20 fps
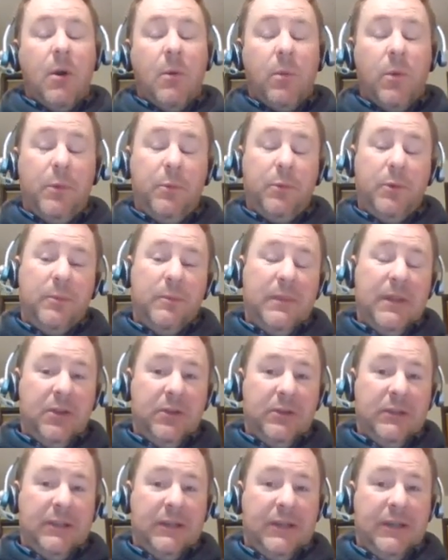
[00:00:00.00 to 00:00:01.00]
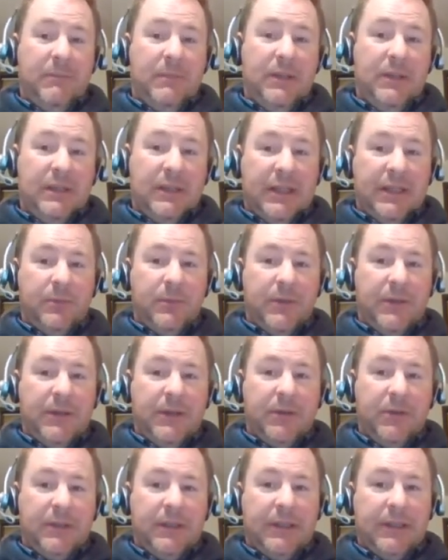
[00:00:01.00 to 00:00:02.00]
What would mealtime be like
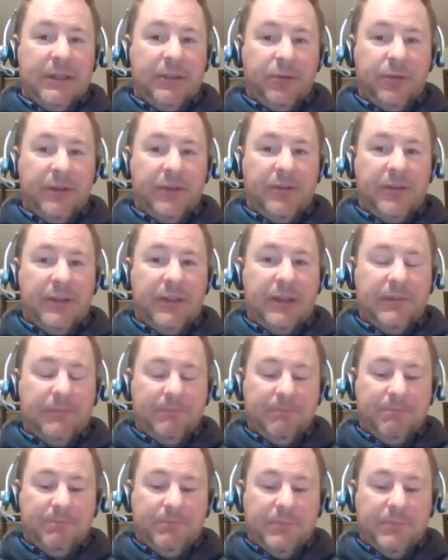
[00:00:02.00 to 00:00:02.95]
without electricity?